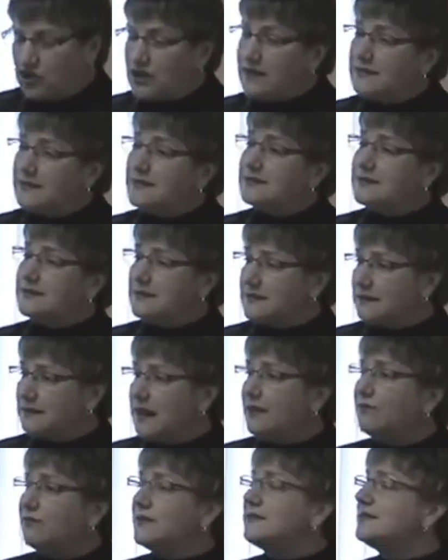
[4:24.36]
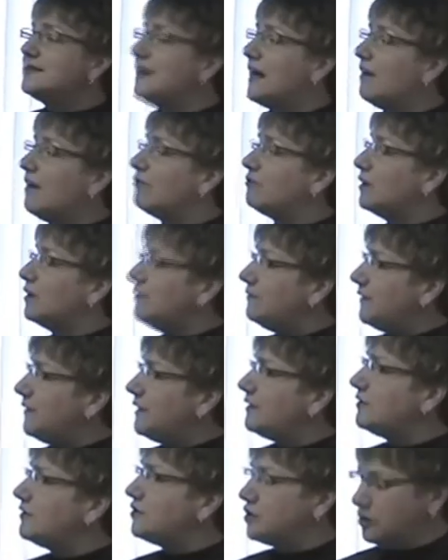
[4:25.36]
And Jesus' life itself
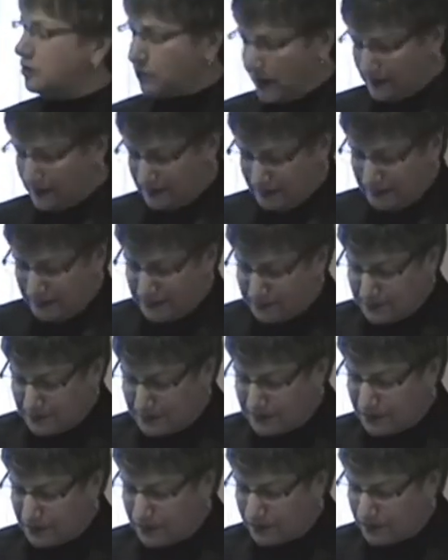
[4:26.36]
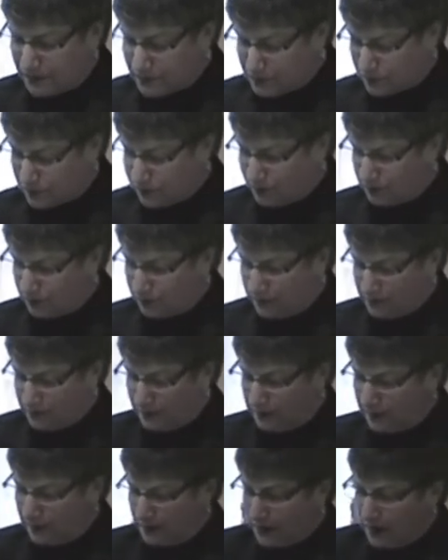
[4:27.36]
reveals to us this mysterious truth.
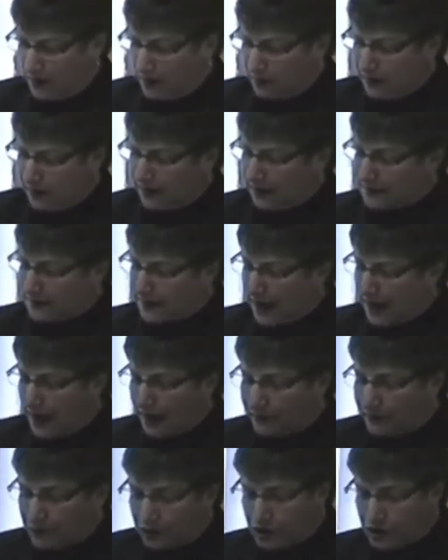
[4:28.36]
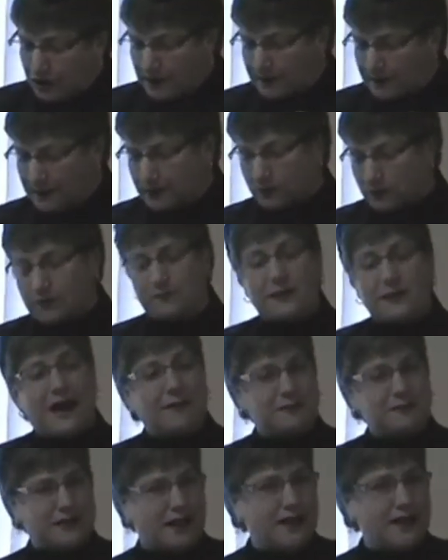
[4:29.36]
Because after Jesus
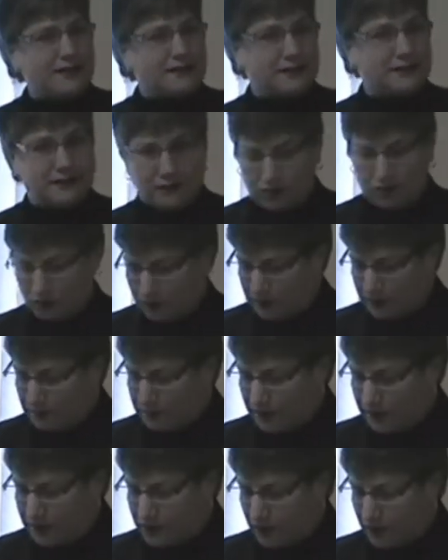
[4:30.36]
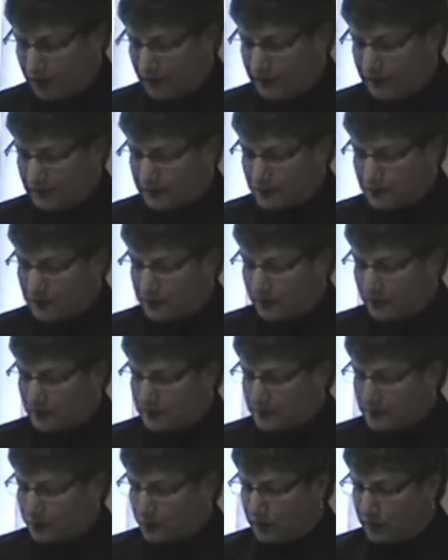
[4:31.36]
was baptized in the Jordan by John, as we
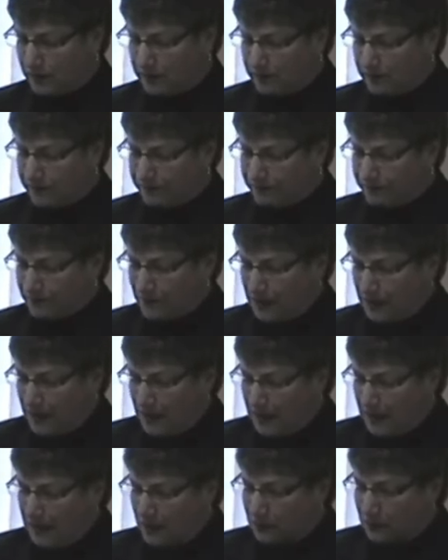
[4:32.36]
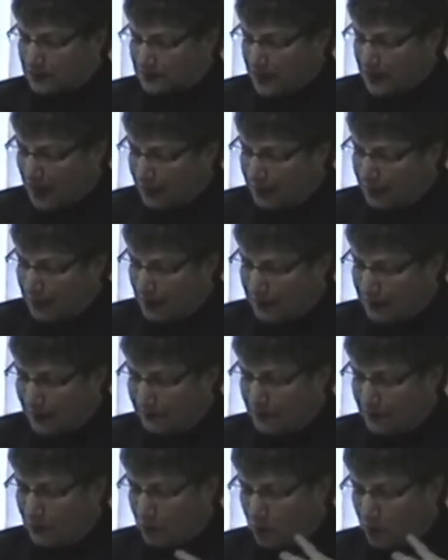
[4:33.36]
heard this morning, he was
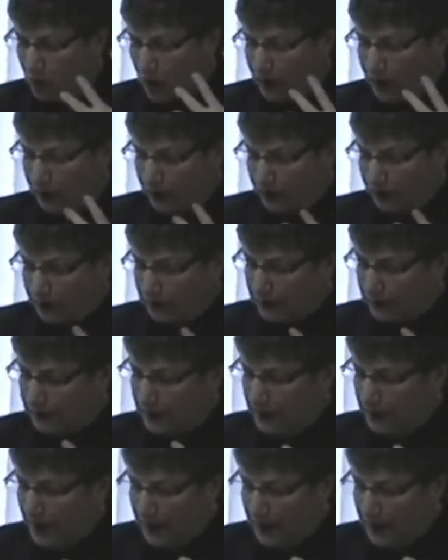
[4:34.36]
coming up out of the water.